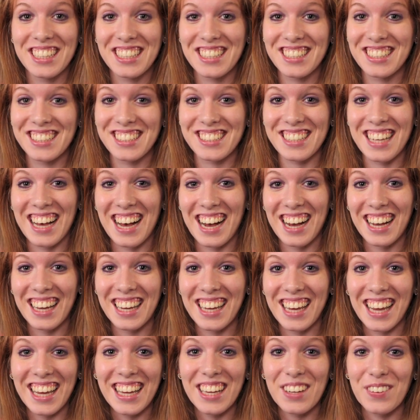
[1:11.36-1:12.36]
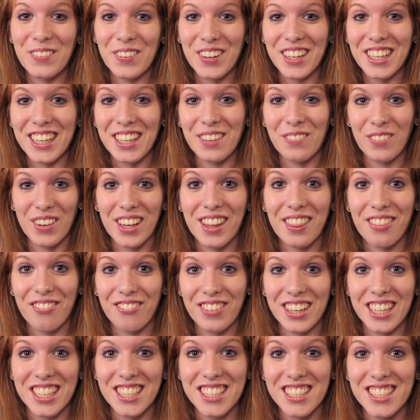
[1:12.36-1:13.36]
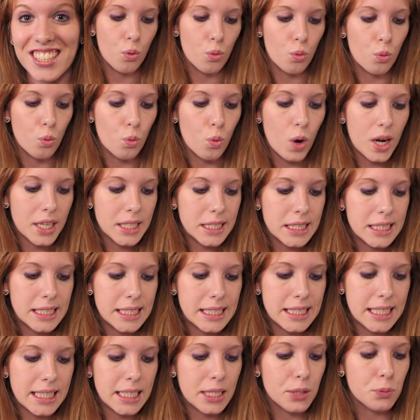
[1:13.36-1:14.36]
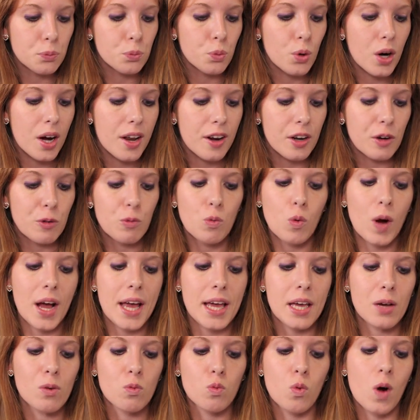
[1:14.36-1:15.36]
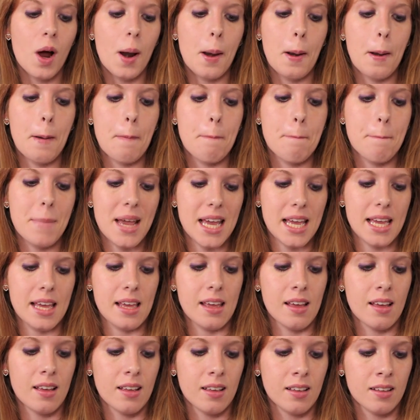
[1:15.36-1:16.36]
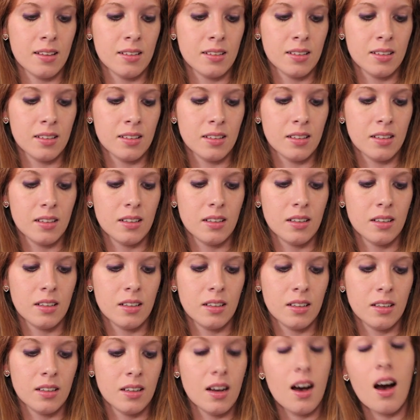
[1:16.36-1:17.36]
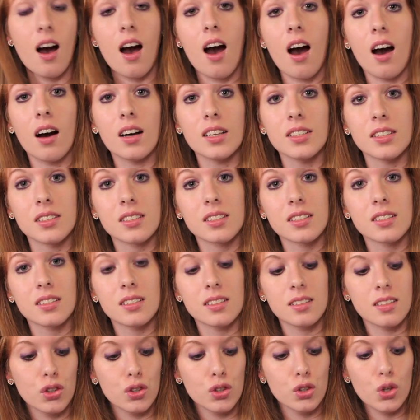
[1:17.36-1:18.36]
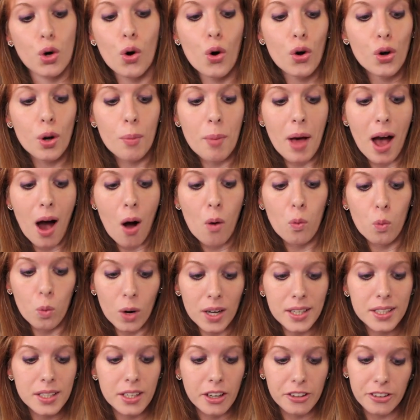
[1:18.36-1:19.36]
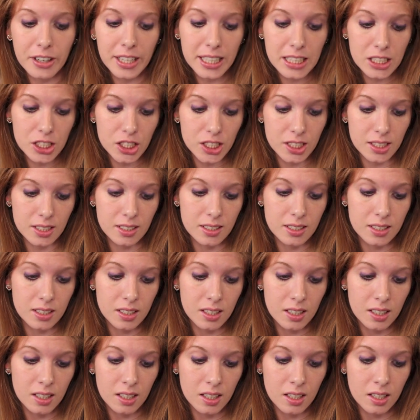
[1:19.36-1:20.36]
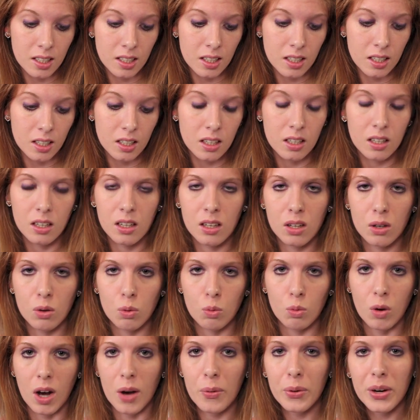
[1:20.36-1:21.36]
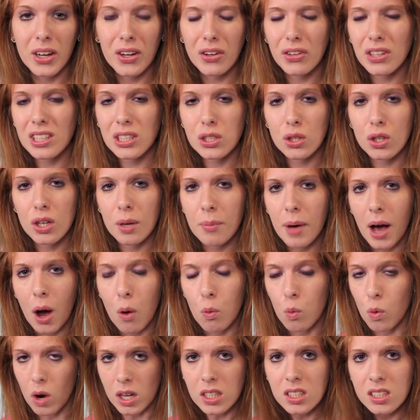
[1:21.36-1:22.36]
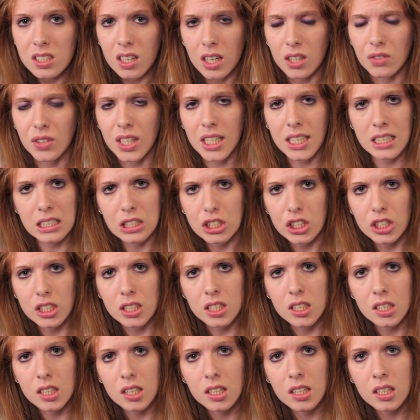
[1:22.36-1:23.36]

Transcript: because I hate working with fish 1D one way one me asks talk about One Direction why would I only talk about One Direction?